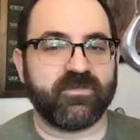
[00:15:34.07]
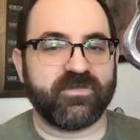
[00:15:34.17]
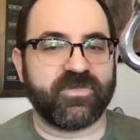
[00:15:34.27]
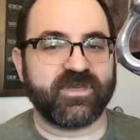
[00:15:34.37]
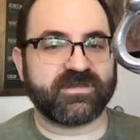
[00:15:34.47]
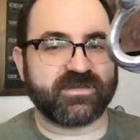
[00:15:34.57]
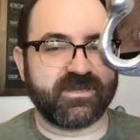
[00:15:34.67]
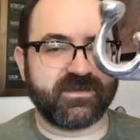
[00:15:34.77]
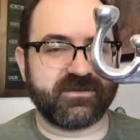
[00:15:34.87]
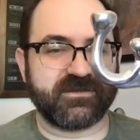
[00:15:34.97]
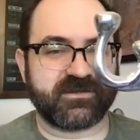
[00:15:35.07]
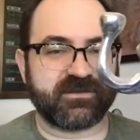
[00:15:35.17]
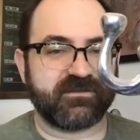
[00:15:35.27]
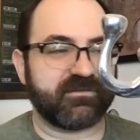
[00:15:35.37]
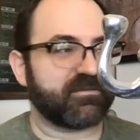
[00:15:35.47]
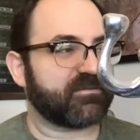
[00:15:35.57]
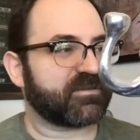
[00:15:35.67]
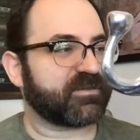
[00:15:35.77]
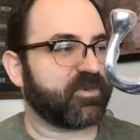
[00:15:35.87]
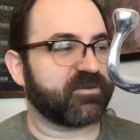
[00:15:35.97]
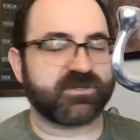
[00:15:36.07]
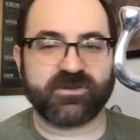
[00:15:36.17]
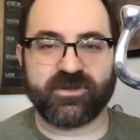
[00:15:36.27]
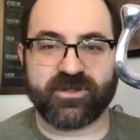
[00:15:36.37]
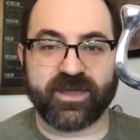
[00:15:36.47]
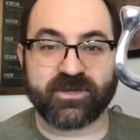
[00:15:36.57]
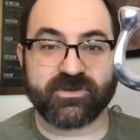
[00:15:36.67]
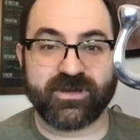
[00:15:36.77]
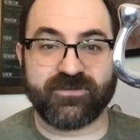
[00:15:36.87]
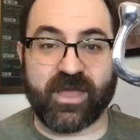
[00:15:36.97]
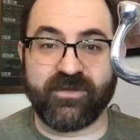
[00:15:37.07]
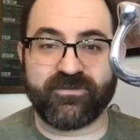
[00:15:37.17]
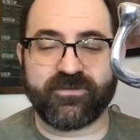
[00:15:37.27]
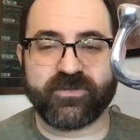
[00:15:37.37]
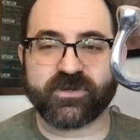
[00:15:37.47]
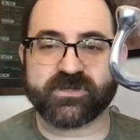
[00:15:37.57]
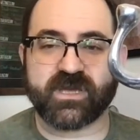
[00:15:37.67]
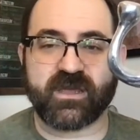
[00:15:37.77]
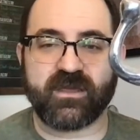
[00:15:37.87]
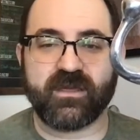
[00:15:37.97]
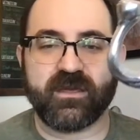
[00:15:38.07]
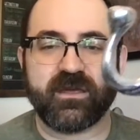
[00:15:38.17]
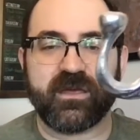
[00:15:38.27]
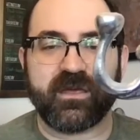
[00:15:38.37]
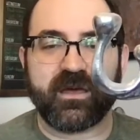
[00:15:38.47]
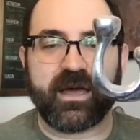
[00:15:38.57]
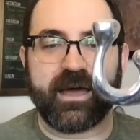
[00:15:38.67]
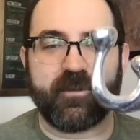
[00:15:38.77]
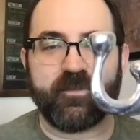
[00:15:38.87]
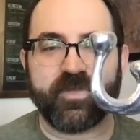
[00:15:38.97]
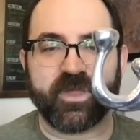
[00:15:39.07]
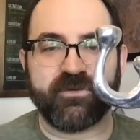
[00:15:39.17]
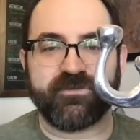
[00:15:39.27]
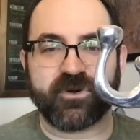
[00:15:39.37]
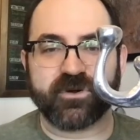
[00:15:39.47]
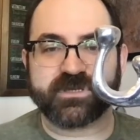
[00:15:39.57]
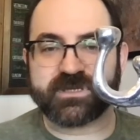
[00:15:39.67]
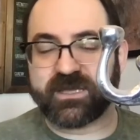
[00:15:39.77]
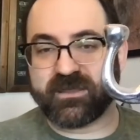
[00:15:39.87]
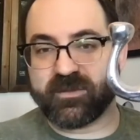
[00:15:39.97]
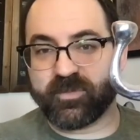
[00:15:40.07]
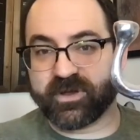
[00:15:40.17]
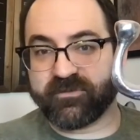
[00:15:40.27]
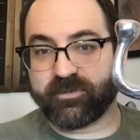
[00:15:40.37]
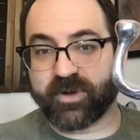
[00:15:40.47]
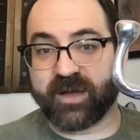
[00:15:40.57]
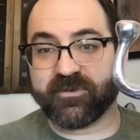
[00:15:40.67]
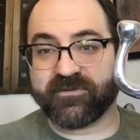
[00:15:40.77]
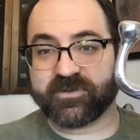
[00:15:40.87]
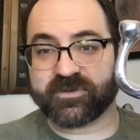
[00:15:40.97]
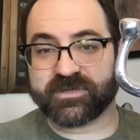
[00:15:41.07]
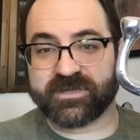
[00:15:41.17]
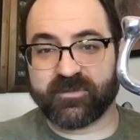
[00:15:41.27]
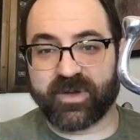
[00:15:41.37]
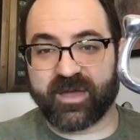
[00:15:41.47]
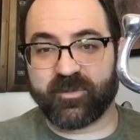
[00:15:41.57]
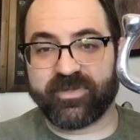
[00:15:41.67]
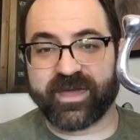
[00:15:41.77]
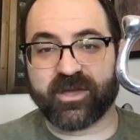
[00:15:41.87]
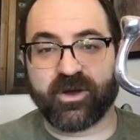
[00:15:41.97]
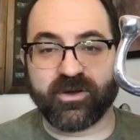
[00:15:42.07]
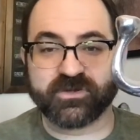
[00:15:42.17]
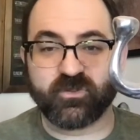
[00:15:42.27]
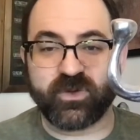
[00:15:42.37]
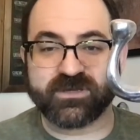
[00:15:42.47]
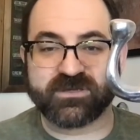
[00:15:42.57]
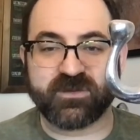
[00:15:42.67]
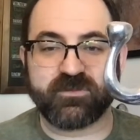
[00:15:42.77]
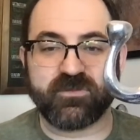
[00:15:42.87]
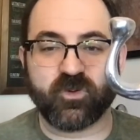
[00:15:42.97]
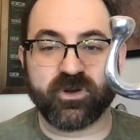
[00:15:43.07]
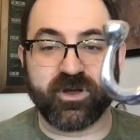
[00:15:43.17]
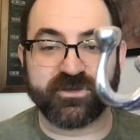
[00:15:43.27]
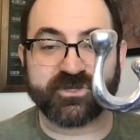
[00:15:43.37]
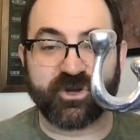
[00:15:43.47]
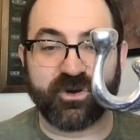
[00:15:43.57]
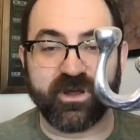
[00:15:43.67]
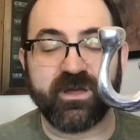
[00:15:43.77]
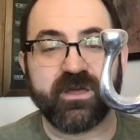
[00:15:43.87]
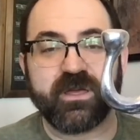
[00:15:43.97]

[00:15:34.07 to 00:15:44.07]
This is supposed to look like a tree of life. There's a verse in the book of Proverbs, which is in the Bible, that calls wisdom, or calls Torah,